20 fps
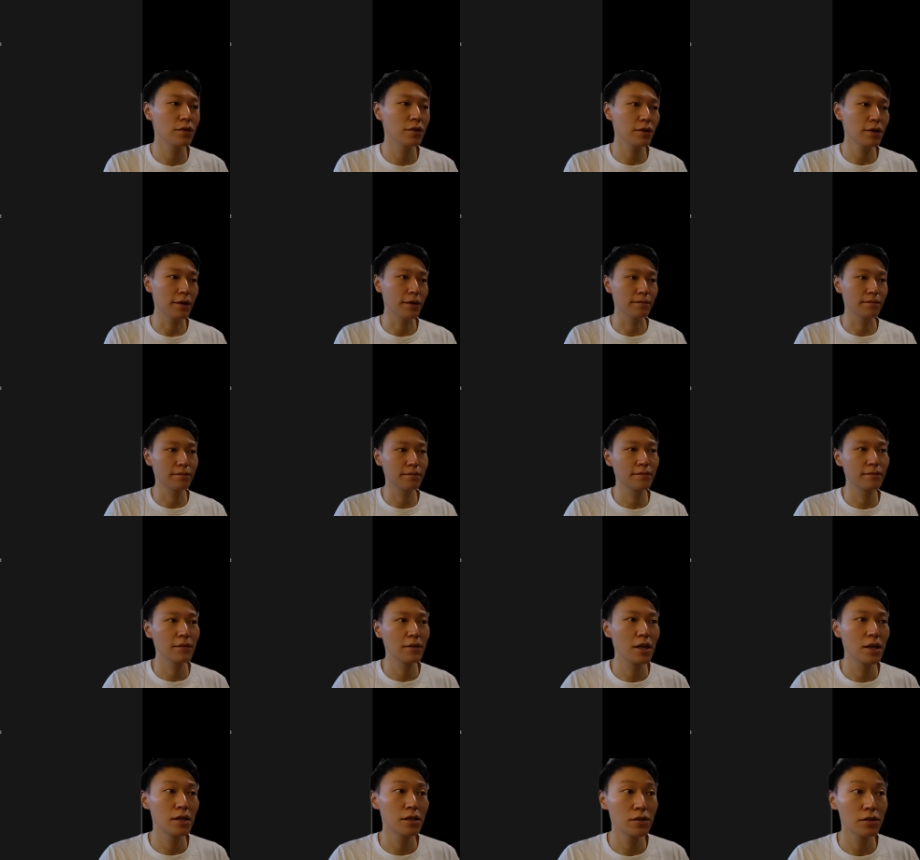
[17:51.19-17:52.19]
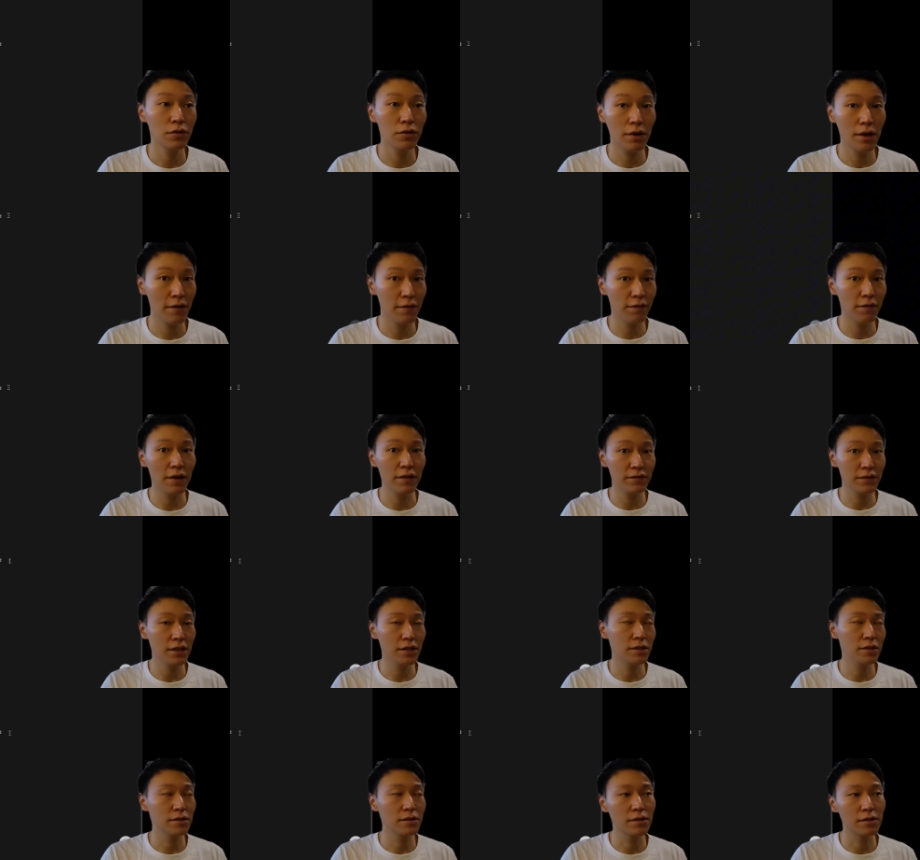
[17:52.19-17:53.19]
Okay, so you have 5
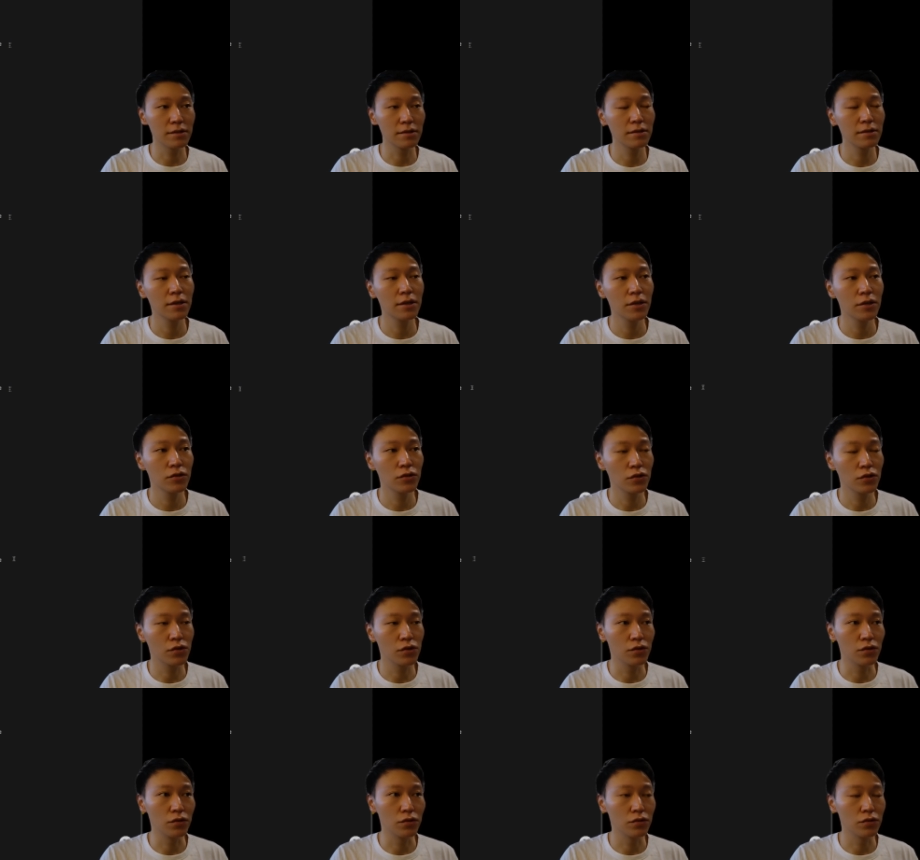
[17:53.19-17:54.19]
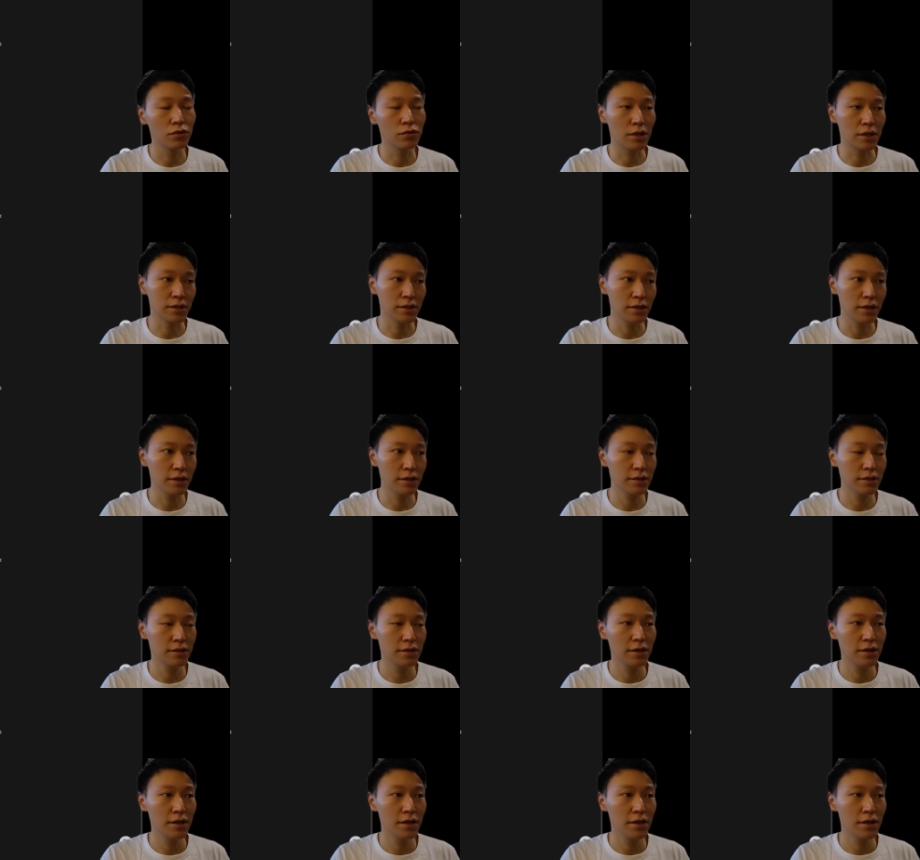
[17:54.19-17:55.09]
sentences to translate.